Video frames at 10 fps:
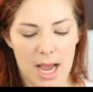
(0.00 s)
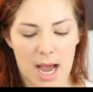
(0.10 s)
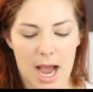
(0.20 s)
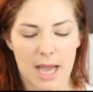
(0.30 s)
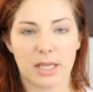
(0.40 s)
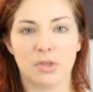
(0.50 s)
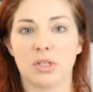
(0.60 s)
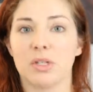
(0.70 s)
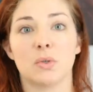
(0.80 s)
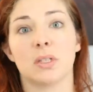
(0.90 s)
I
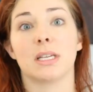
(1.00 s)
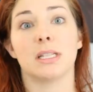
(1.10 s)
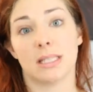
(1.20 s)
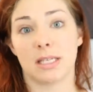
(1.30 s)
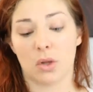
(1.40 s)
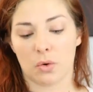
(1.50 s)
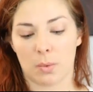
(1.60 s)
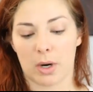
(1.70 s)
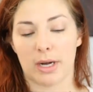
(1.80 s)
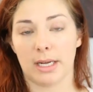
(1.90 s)
just use the concealer
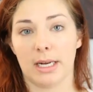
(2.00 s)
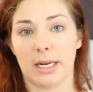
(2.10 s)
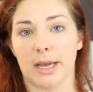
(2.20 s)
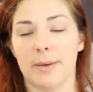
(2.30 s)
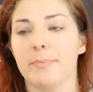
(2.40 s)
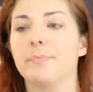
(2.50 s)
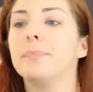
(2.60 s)
where I need it.